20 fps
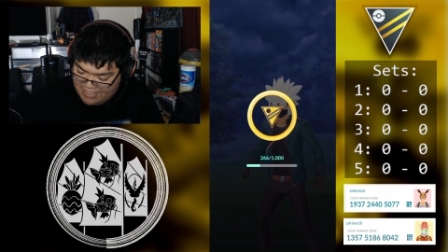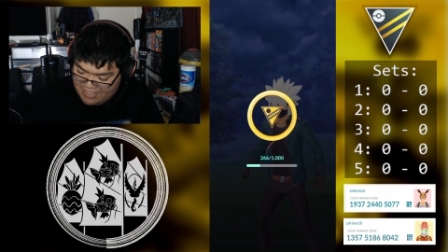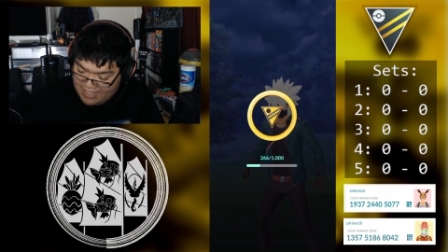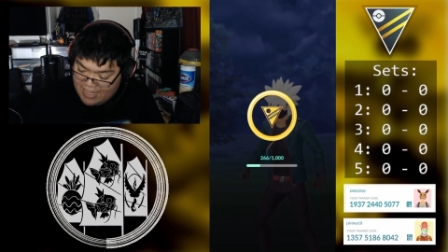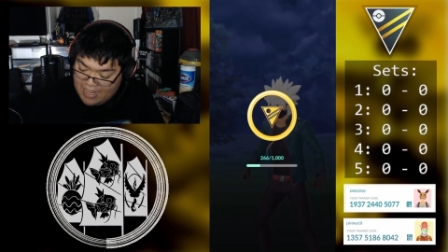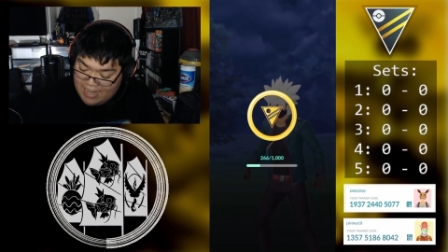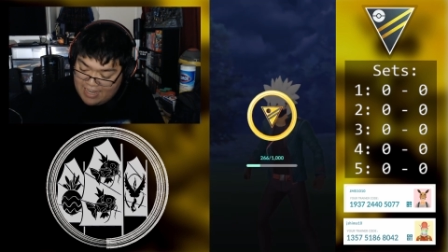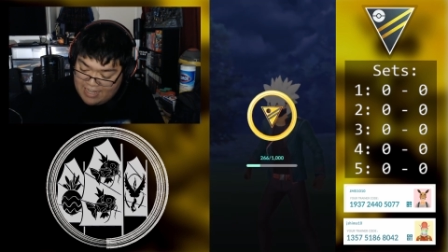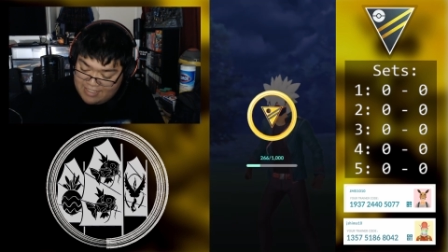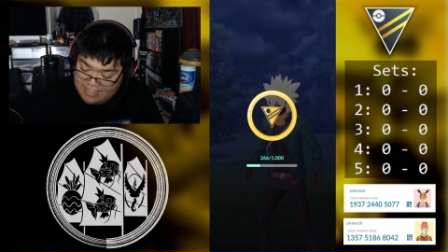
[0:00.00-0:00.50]

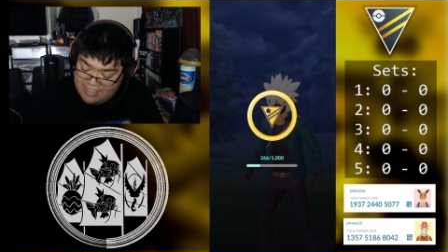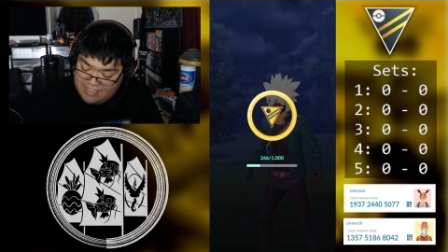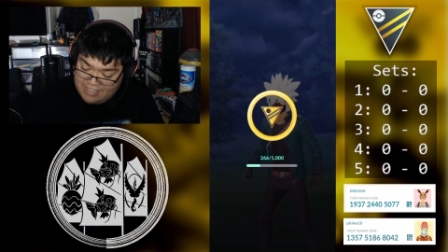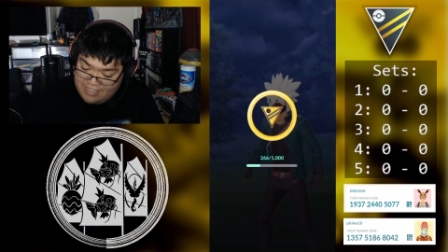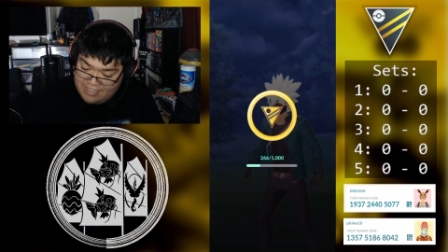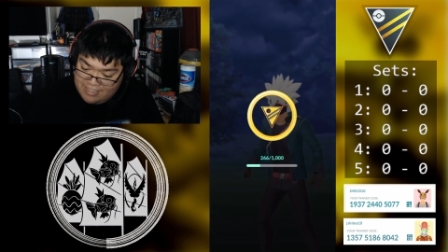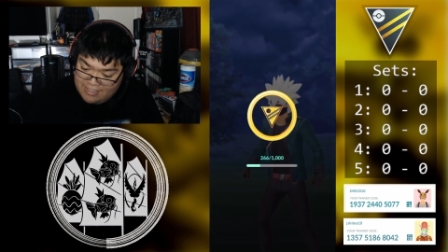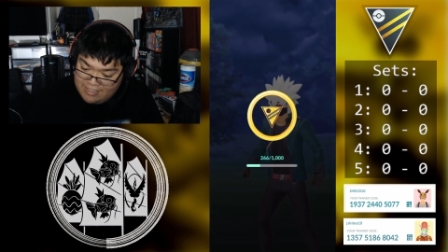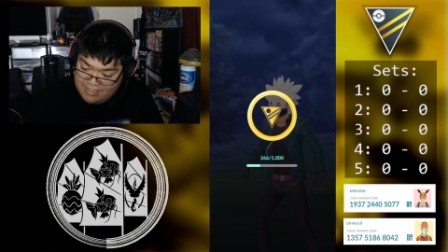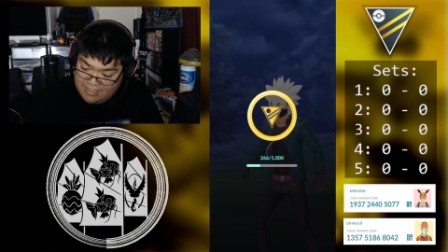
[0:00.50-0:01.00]

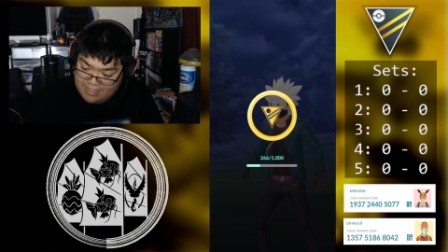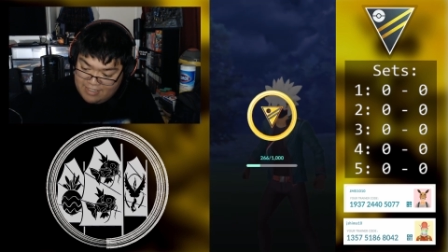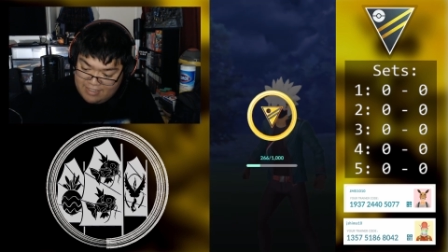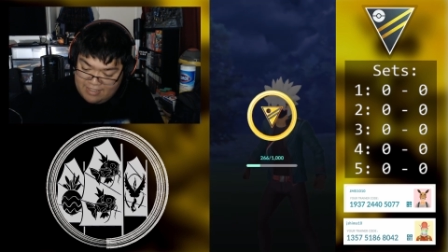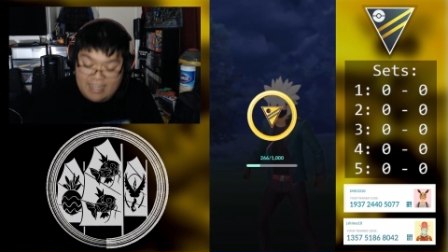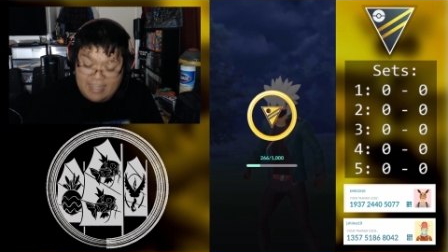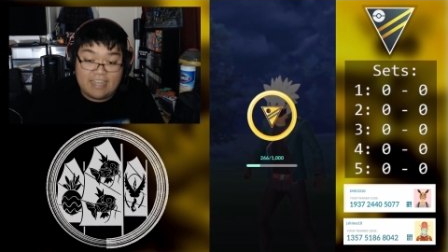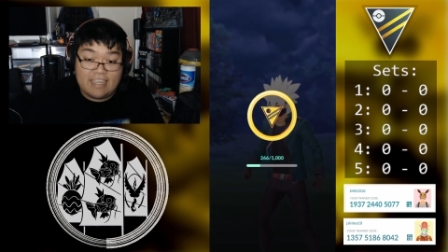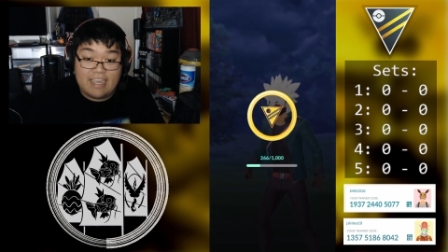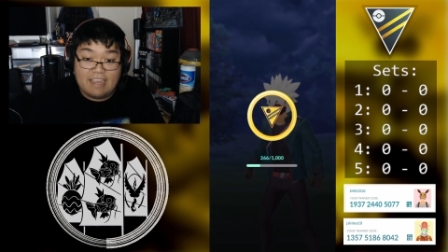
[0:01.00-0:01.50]
That
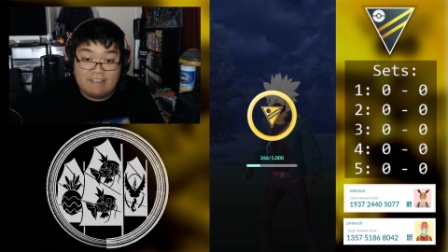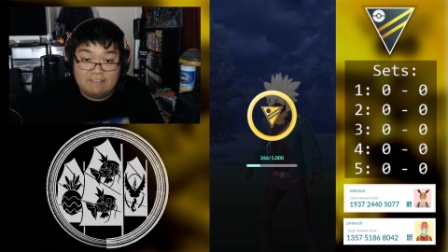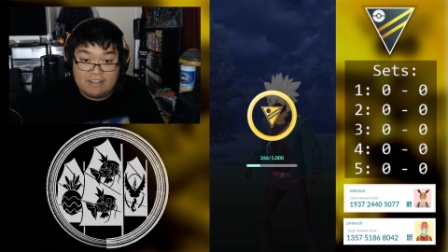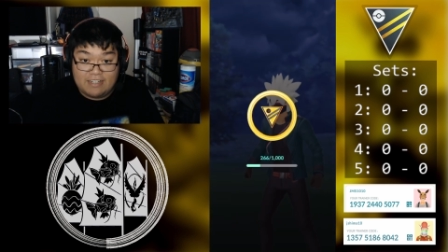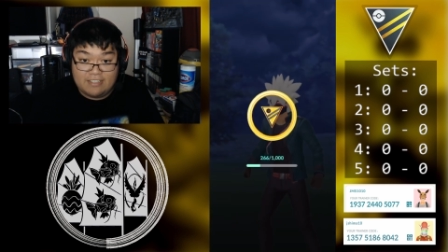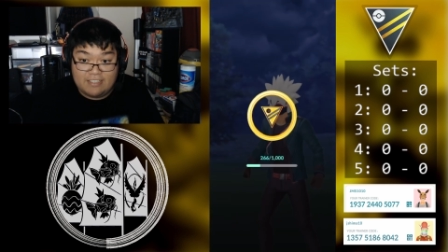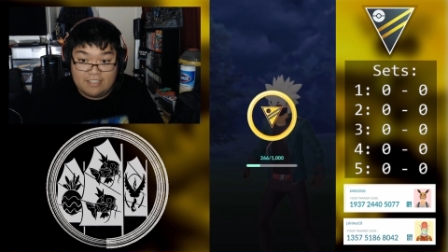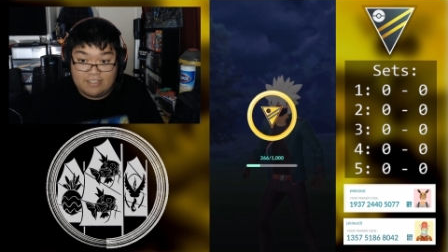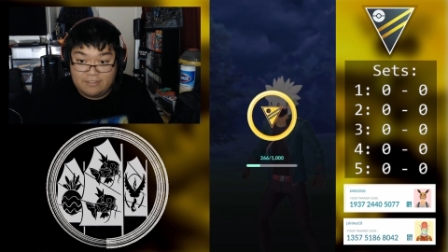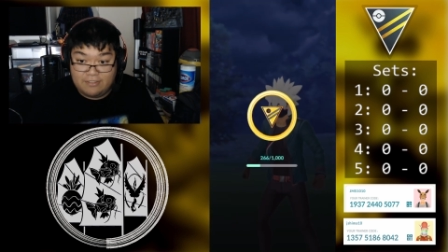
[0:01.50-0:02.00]
that came
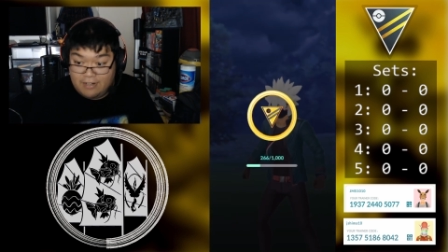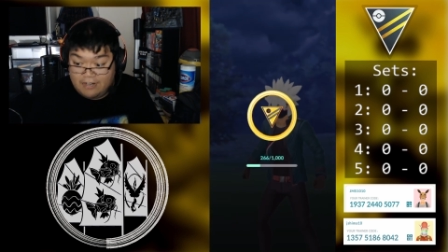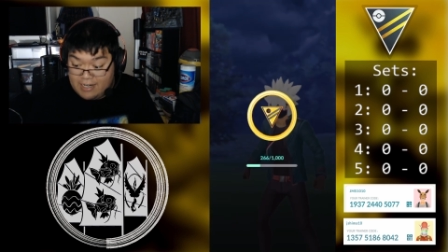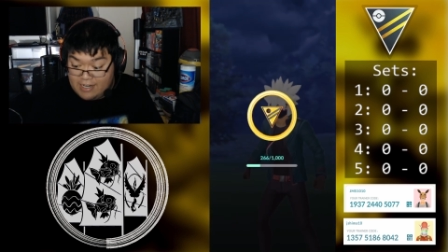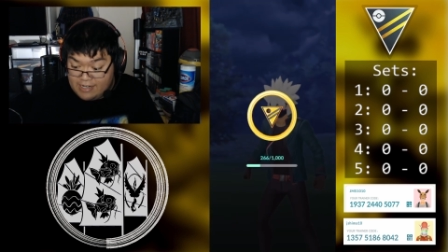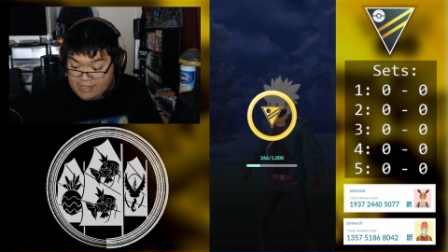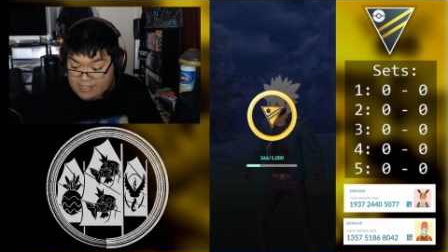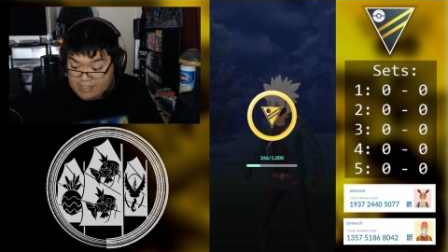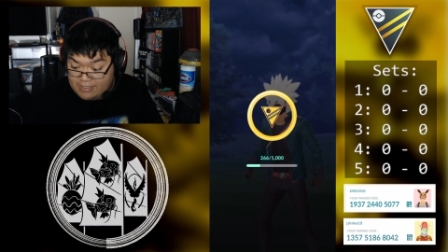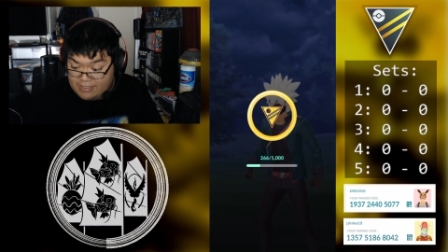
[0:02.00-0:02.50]
down to the
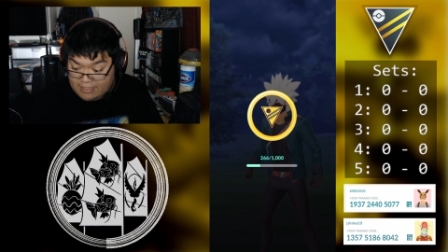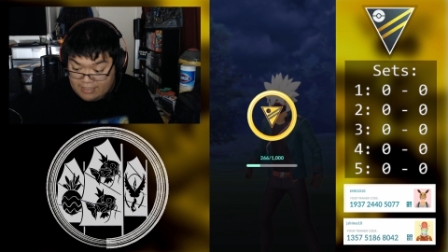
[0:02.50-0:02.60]
wire.